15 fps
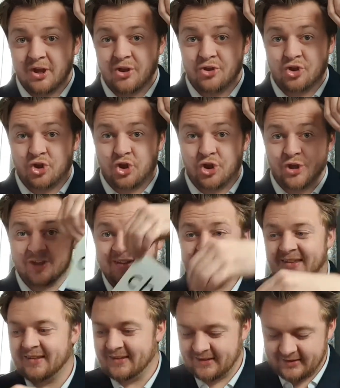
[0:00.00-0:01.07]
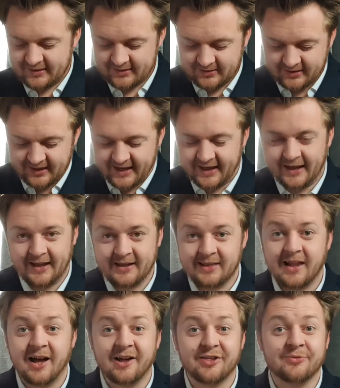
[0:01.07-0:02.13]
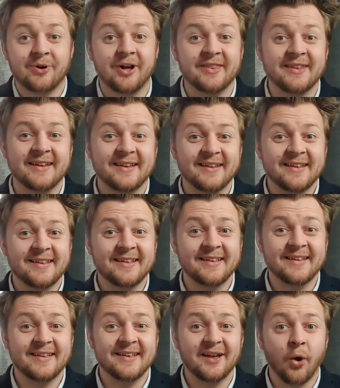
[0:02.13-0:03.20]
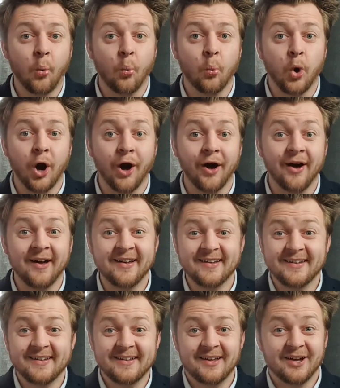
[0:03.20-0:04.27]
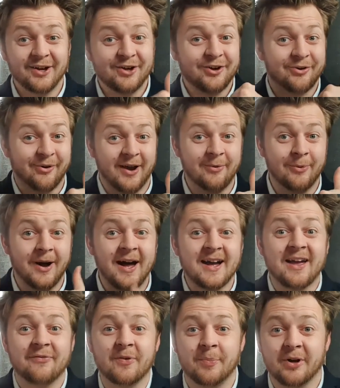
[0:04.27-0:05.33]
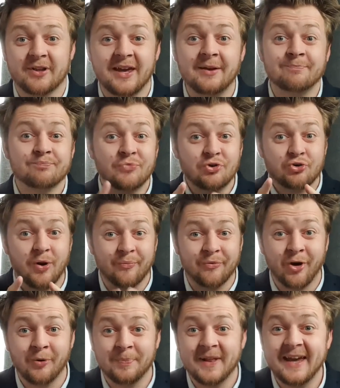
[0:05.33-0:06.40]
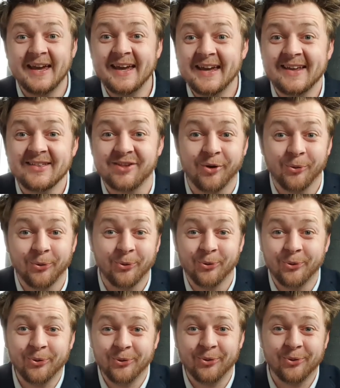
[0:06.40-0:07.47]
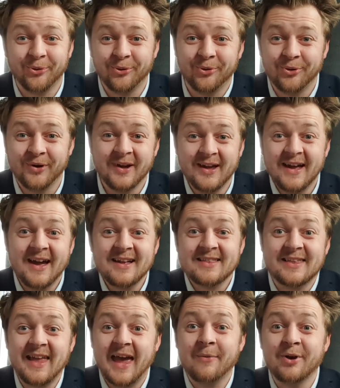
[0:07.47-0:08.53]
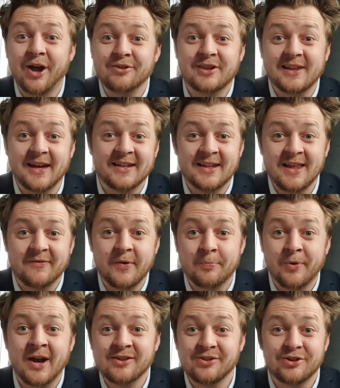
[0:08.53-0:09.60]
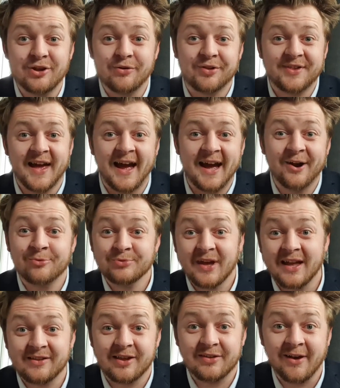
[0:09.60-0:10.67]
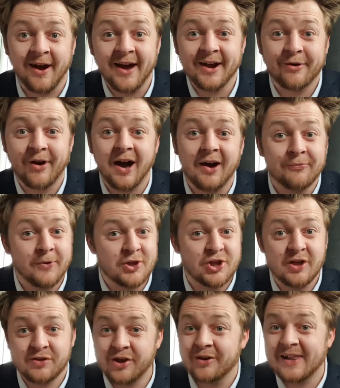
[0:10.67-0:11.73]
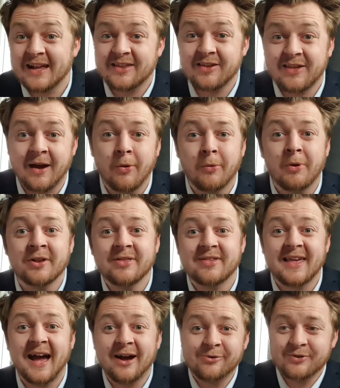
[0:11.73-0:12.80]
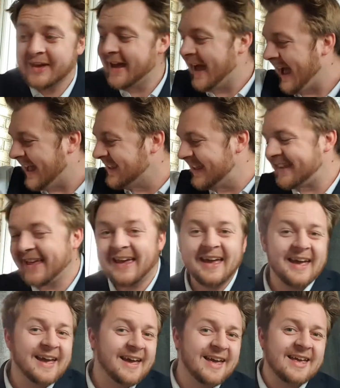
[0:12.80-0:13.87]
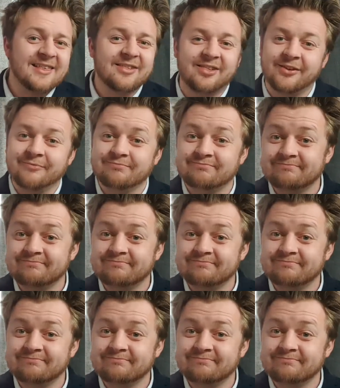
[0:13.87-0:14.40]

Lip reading: Ch, and last one, W. Great work, everybody. Drum roll, please. Ooh. Today, we're going to learn another brand new sound. It's a digraph, which is two letters that want one sound, and it is